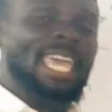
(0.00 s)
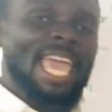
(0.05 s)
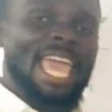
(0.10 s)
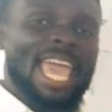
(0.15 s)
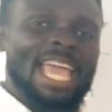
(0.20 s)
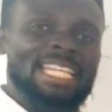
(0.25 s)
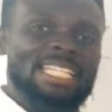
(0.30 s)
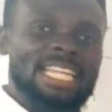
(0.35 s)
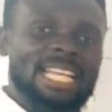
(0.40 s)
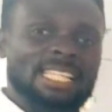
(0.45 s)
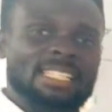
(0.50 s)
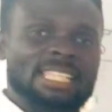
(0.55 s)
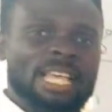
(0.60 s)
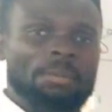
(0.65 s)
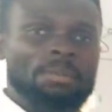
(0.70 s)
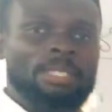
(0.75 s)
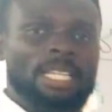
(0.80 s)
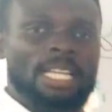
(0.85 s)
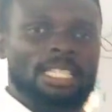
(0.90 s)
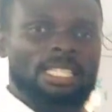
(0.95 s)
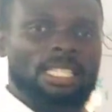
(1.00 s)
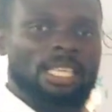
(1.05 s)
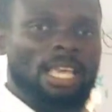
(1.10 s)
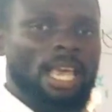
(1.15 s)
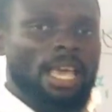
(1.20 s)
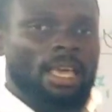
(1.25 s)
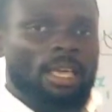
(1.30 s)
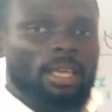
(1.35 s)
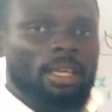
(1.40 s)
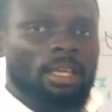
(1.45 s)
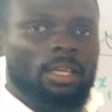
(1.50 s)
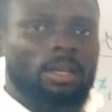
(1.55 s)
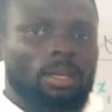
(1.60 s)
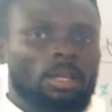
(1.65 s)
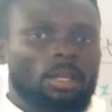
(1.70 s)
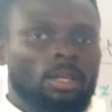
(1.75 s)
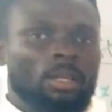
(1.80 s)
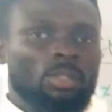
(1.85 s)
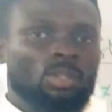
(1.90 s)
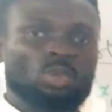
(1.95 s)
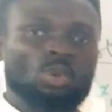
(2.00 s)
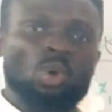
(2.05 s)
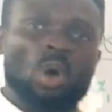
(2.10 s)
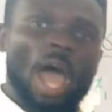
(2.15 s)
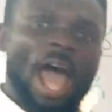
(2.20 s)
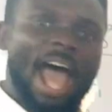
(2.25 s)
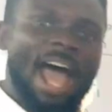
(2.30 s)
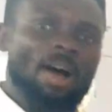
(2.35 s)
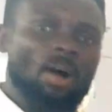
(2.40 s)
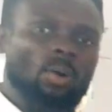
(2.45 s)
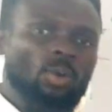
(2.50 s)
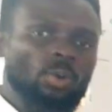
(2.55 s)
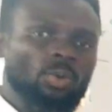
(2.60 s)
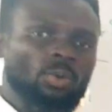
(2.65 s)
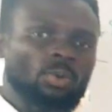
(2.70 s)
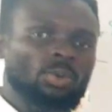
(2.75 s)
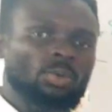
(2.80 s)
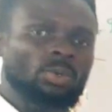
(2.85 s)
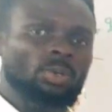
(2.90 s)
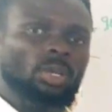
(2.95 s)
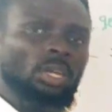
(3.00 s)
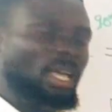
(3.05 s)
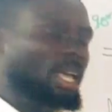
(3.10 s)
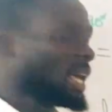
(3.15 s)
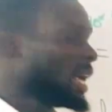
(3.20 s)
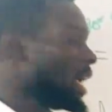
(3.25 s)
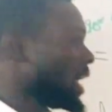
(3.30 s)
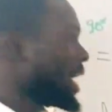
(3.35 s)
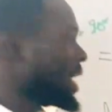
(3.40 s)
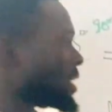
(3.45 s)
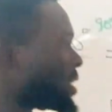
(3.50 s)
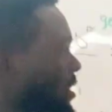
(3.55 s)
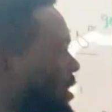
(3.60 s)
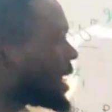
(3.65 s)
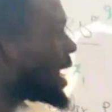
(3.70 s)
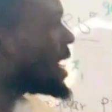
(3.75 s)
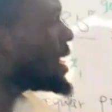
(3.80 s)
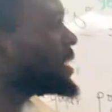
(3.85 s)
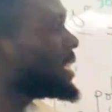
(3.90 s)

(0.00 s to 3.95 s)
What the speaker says: N the subject here. So how? Since